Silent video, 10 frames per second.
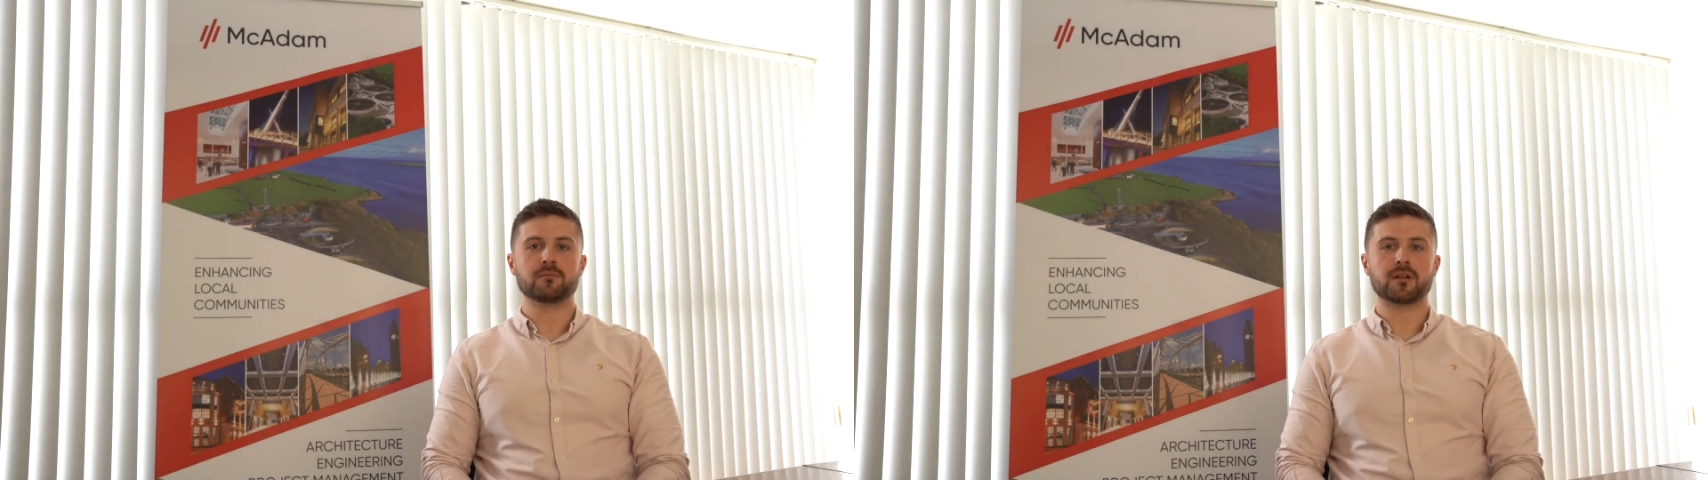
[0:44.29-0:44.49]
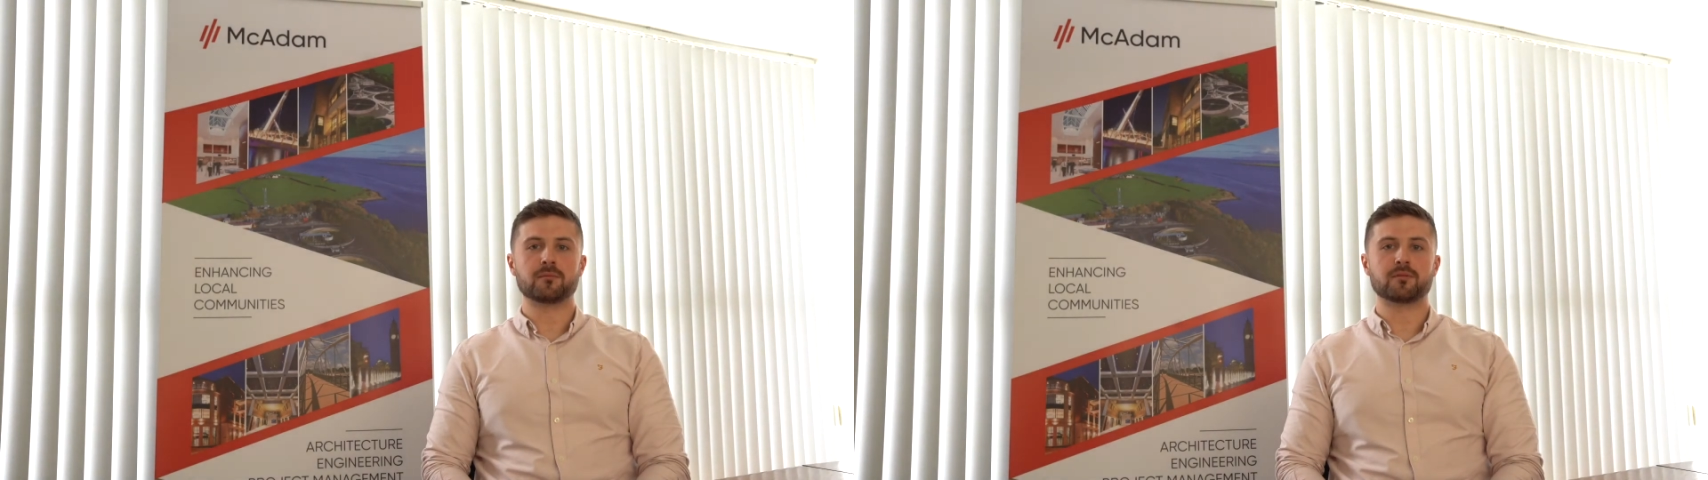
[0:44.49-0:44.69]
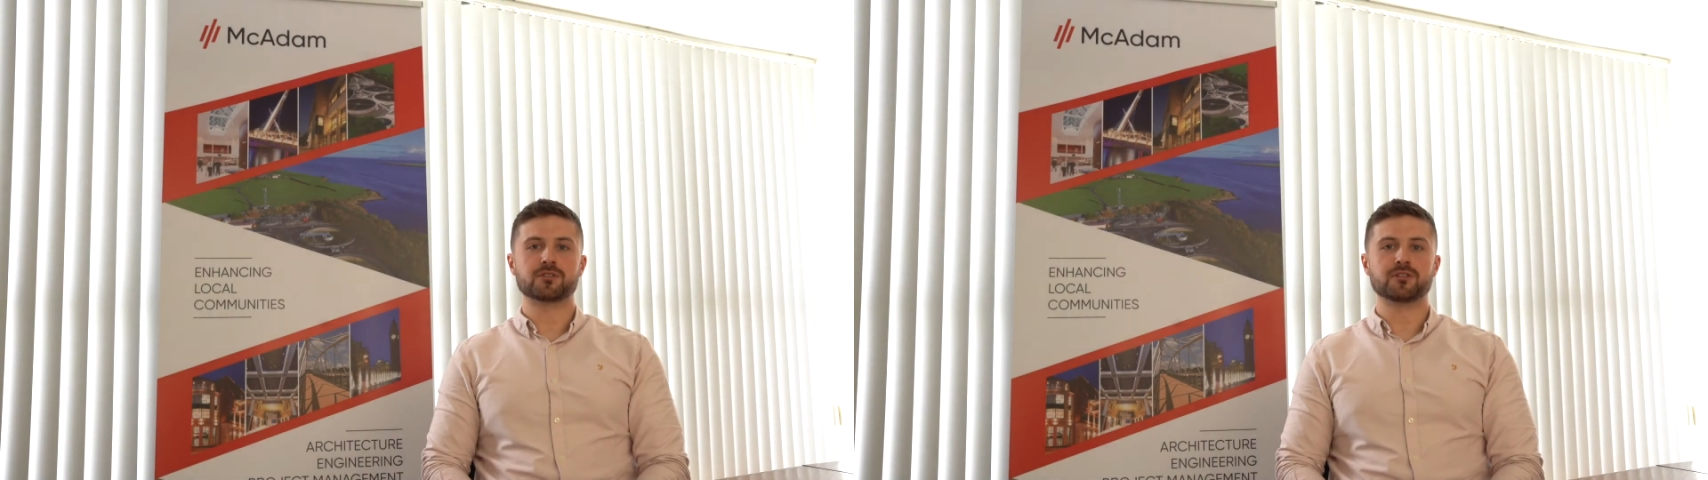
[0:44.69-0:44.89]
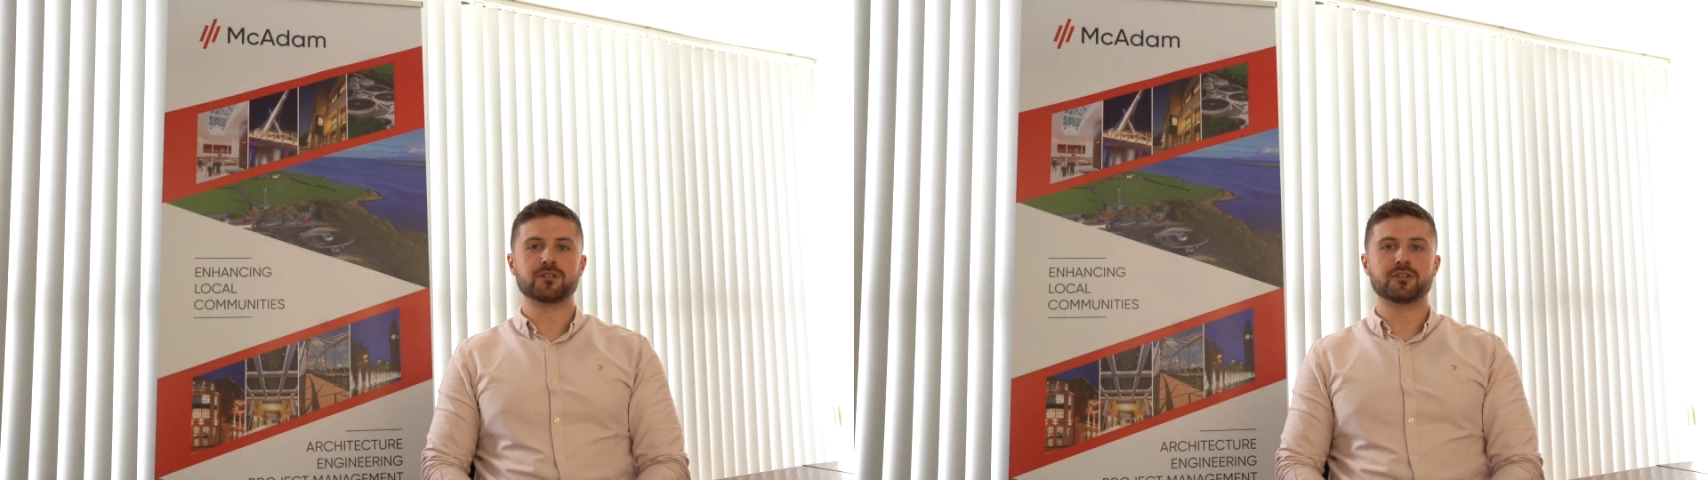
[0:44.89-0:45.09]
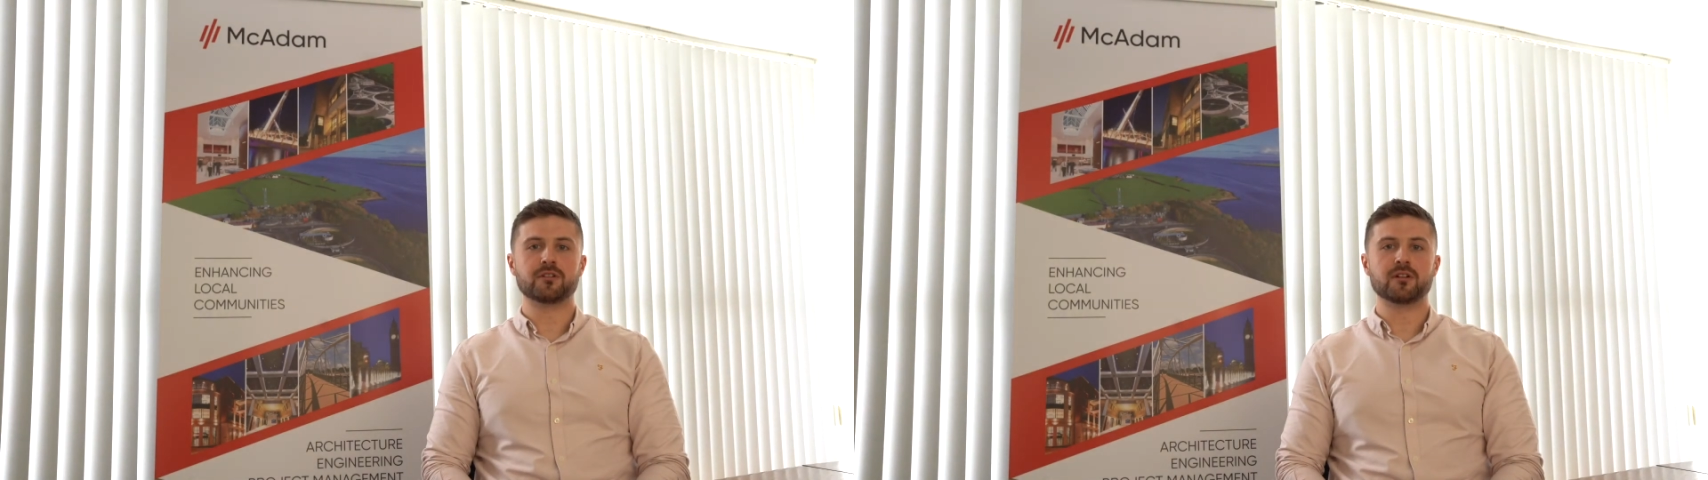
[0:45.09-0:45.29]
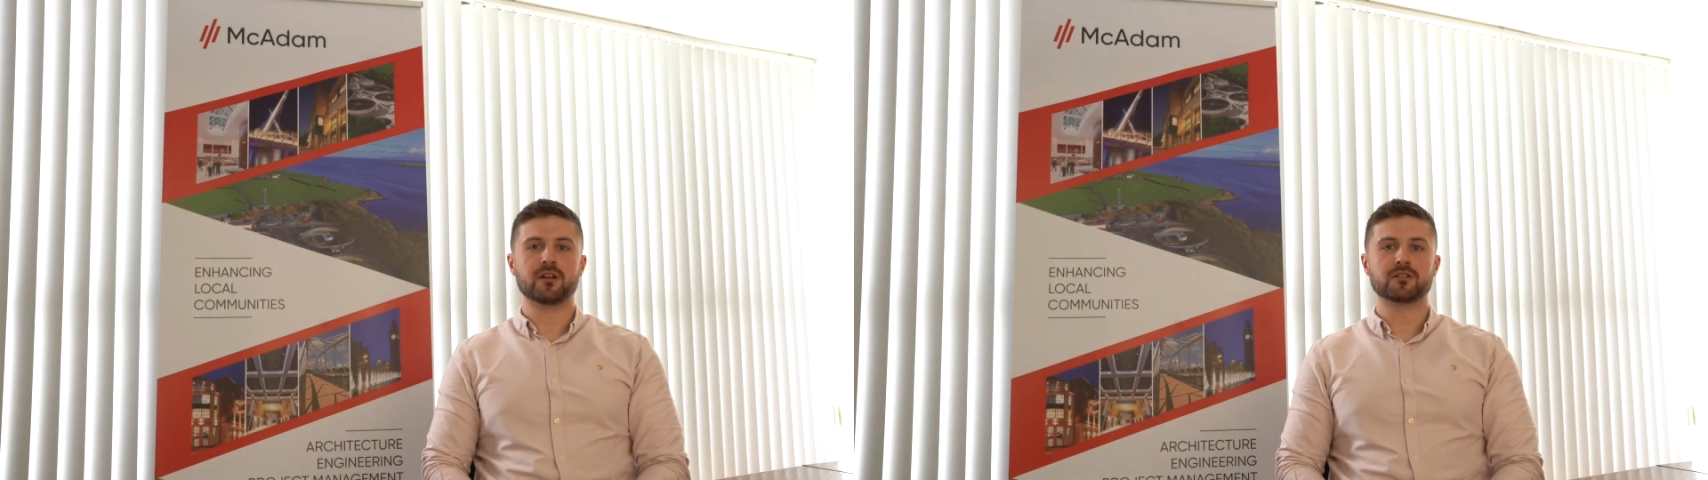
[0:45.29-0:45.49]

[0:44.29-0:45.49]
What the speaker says: but I'm pursuing an